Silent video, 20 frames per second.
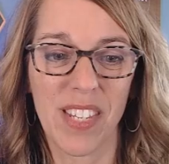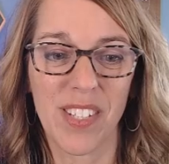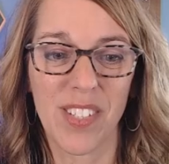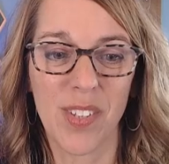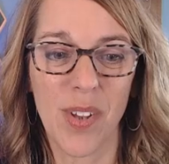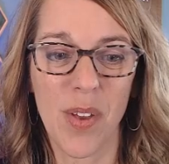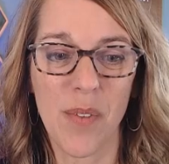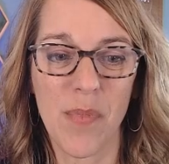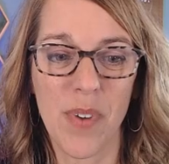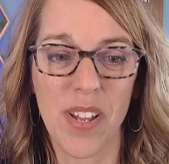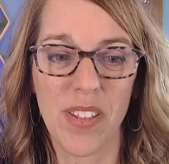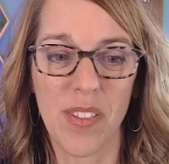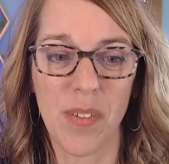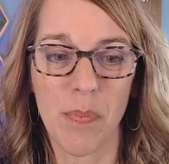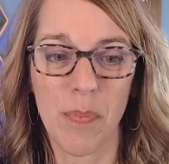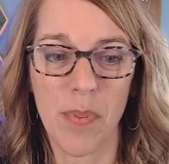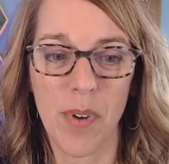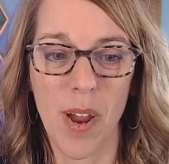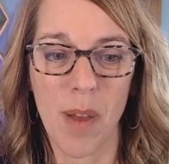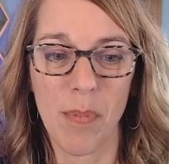So I want the
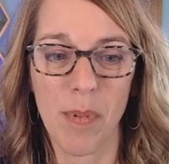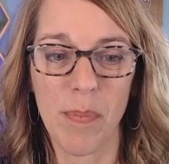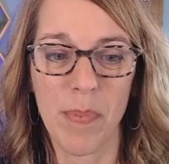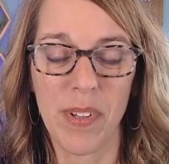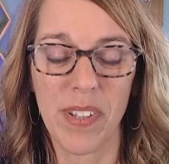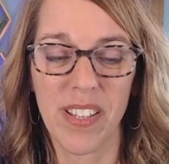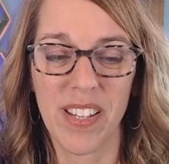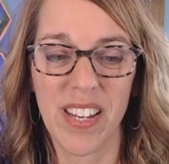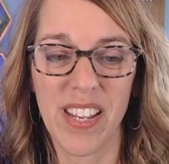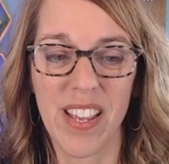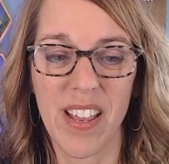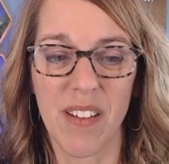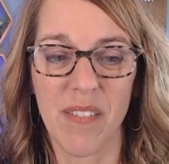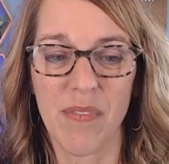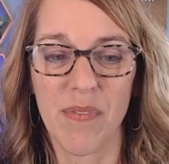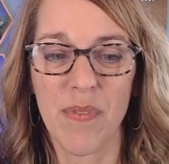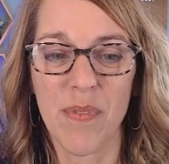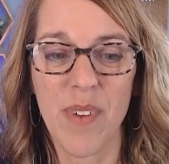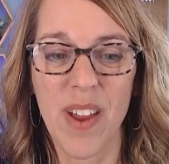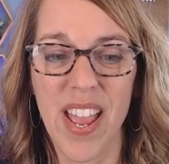probability
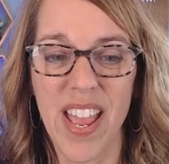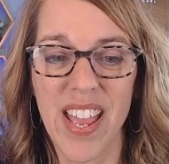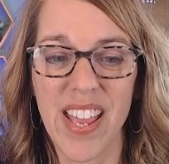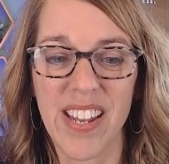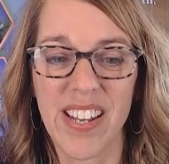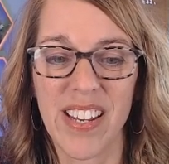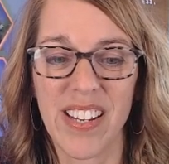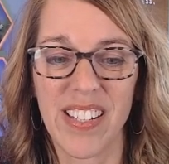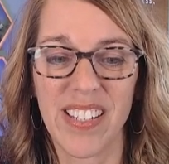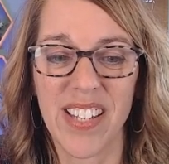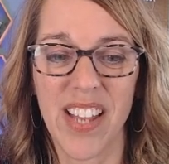of red